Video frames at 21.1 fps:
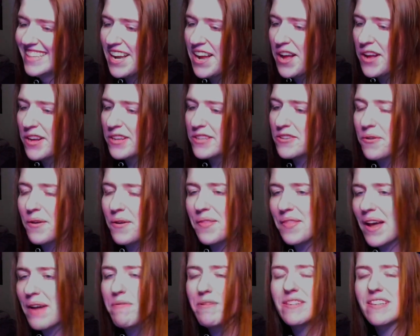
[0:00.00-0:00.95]
So that
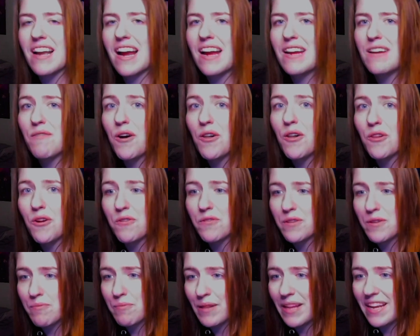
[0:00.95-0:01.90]
was kind of all over the
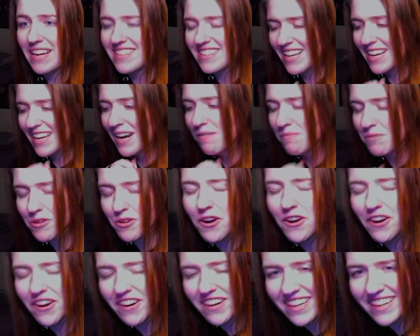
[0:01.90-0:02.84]
place, and I'm
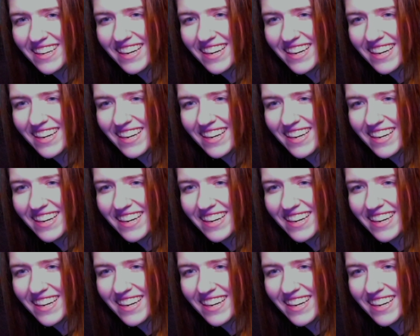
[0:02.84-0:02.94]
sorry